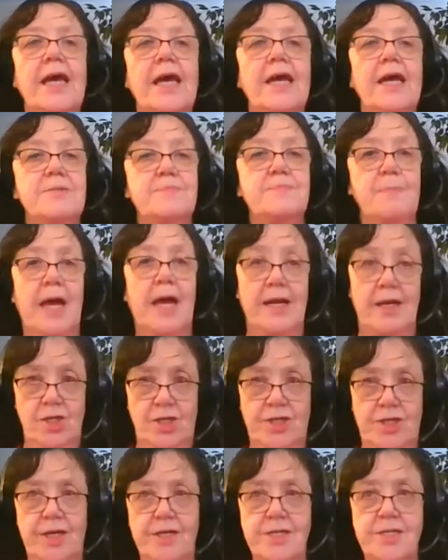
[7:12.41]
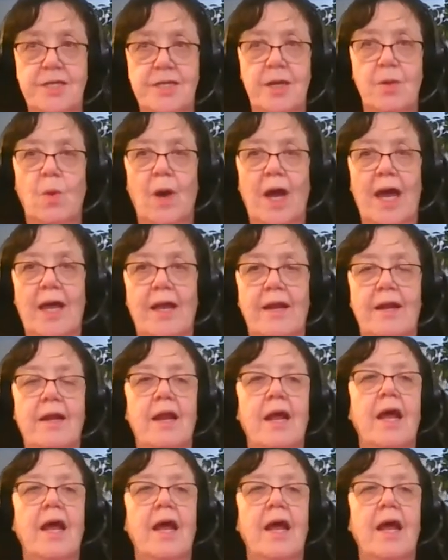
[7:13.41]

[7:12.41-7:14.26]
is managed SD-WAN